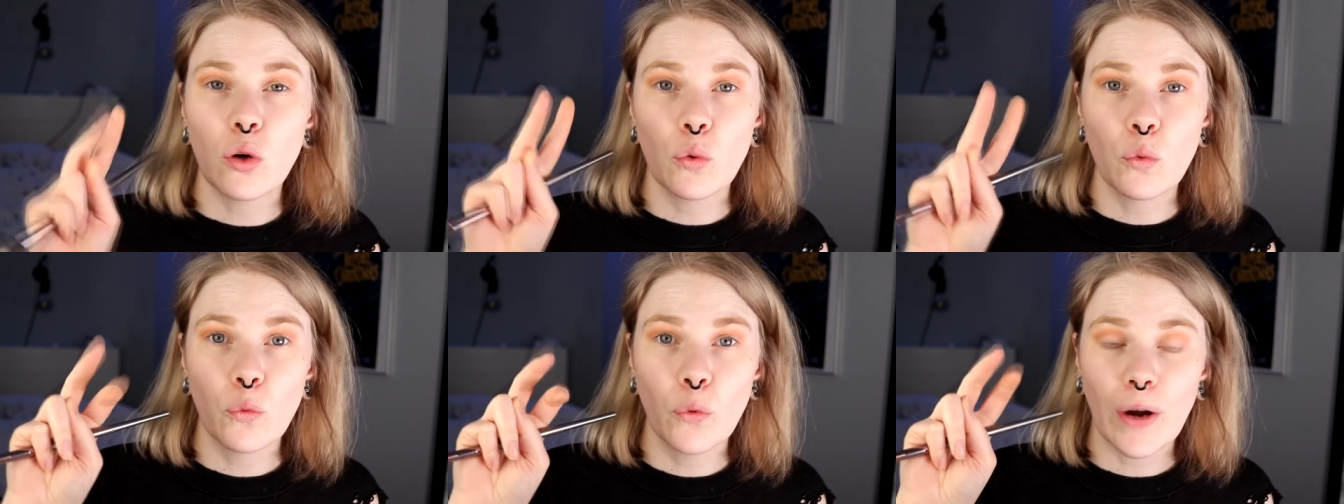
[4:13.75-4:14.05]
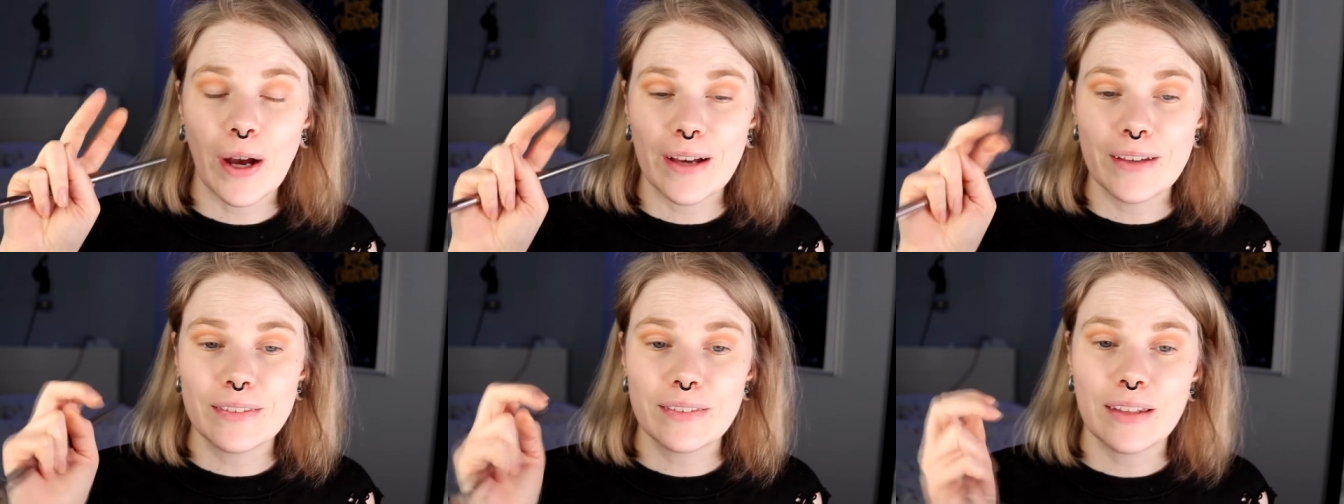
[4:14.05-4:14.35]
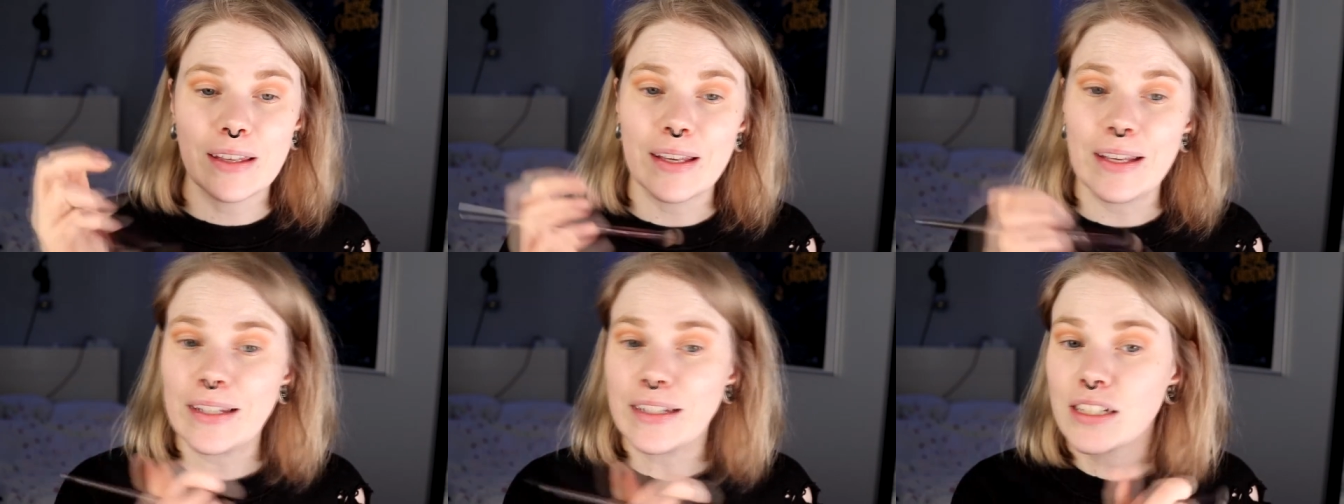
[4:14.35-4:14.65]
right
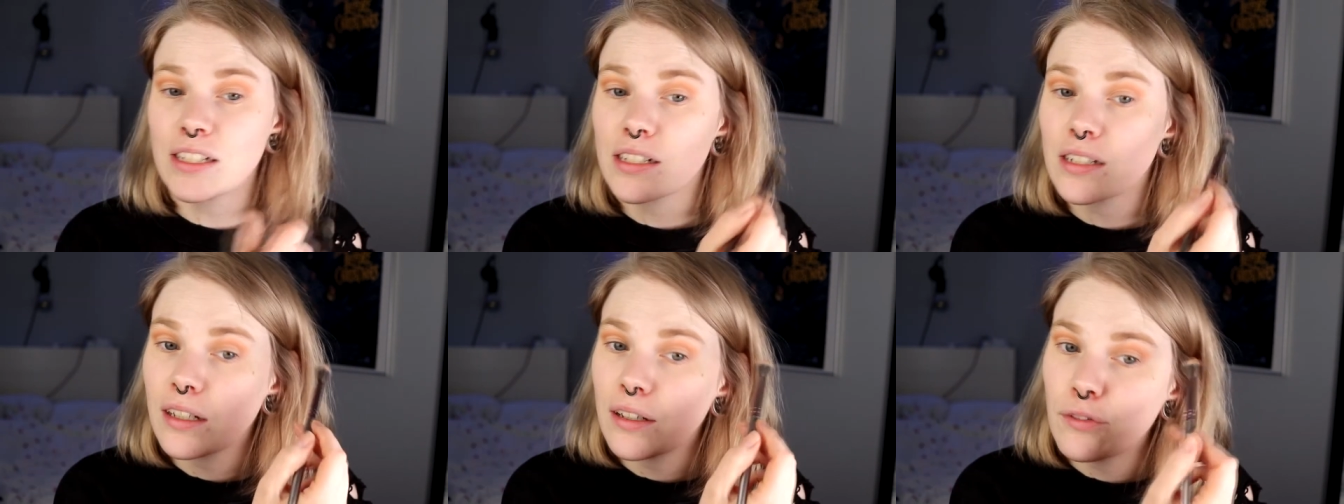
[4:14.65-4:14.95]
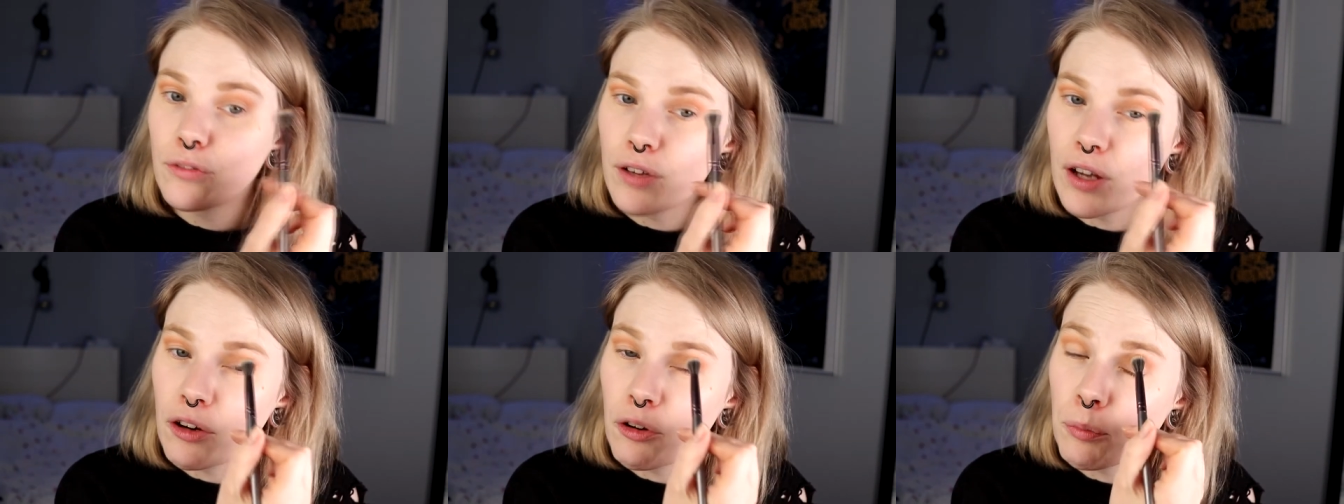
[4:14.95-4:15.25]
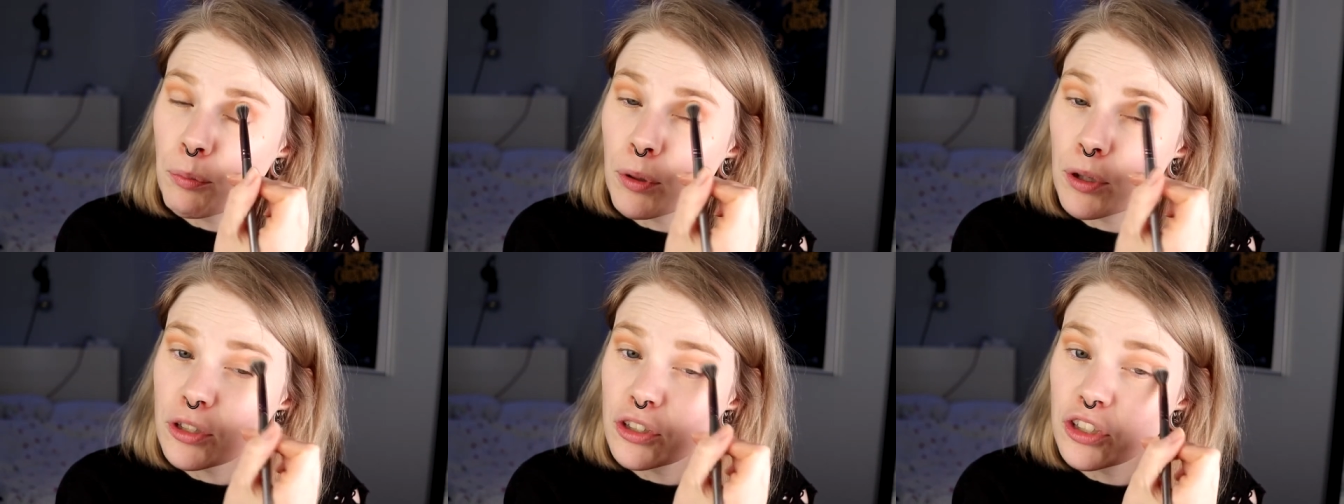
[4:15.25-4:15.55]
age of
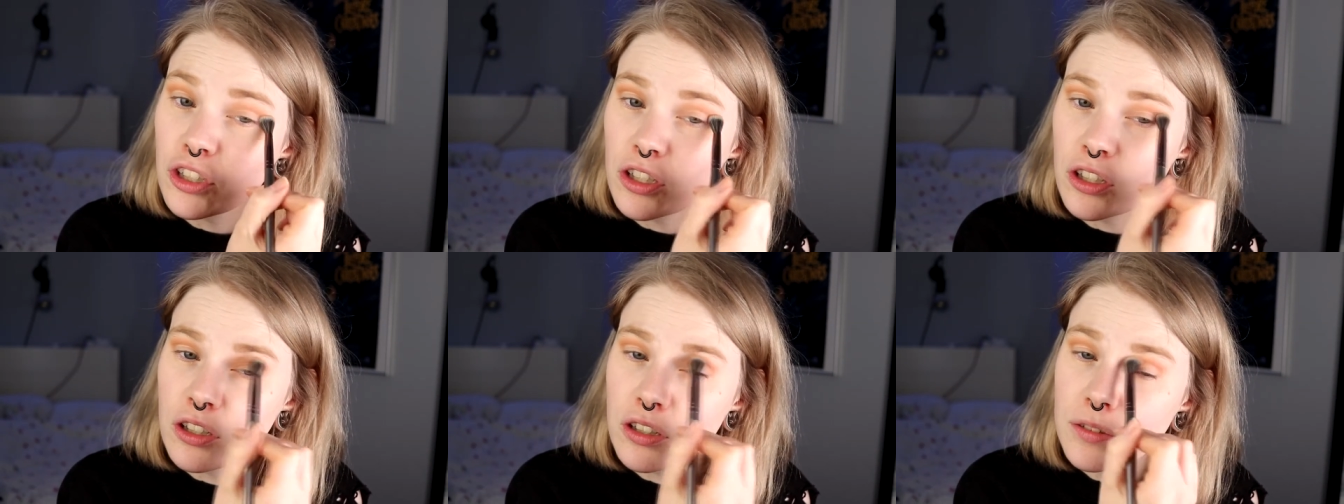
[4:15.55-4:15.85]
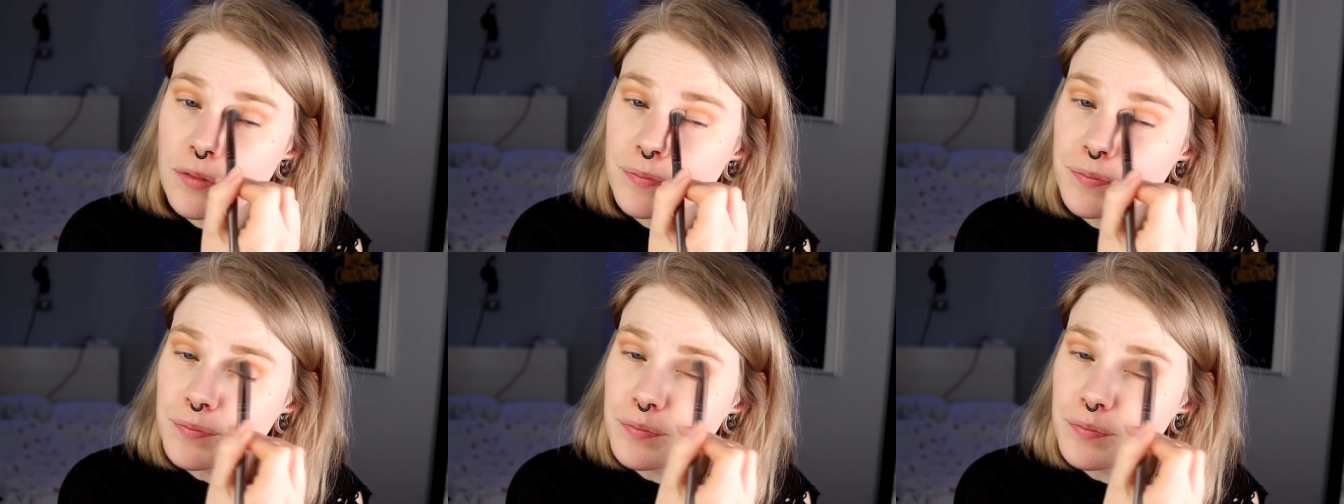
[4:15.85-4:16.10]
Harry Potter.